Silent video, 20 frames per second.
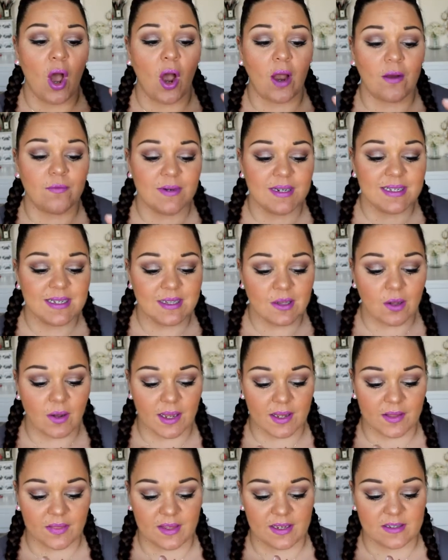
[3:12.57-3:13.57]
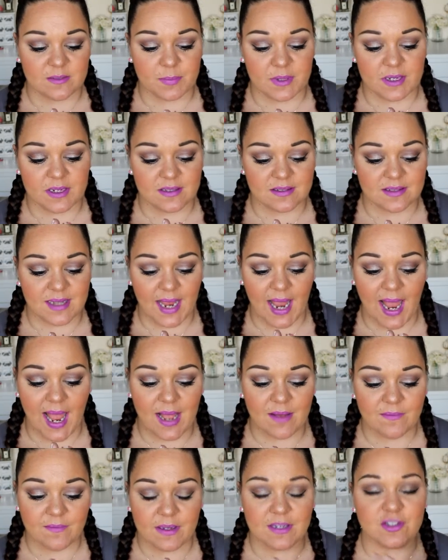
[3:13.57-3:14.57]
I really like these because they
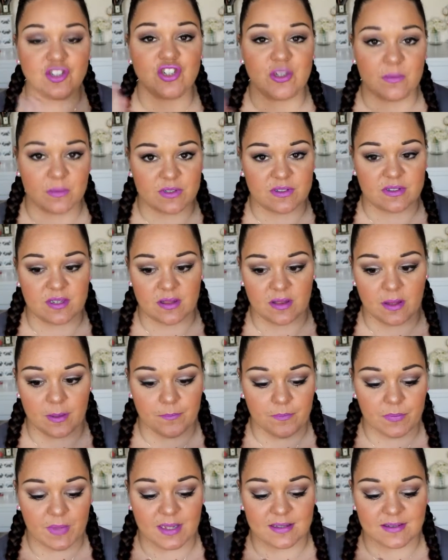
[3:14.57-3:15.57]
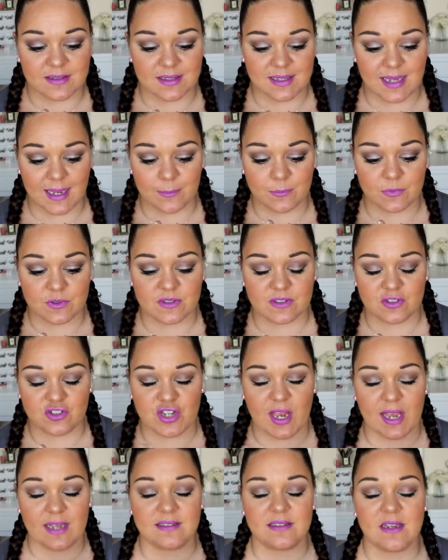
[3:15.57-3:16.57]
have a shimmer to them, as the name would
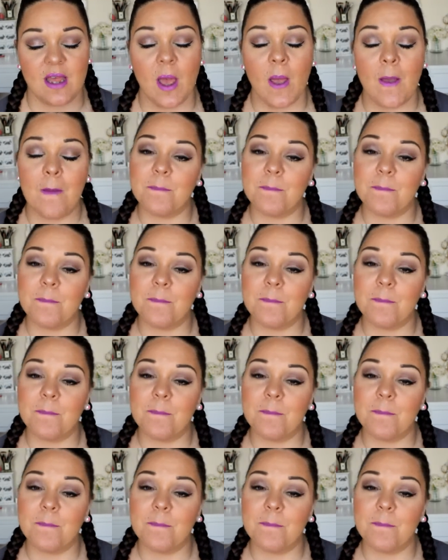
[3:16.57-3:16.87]
suggest,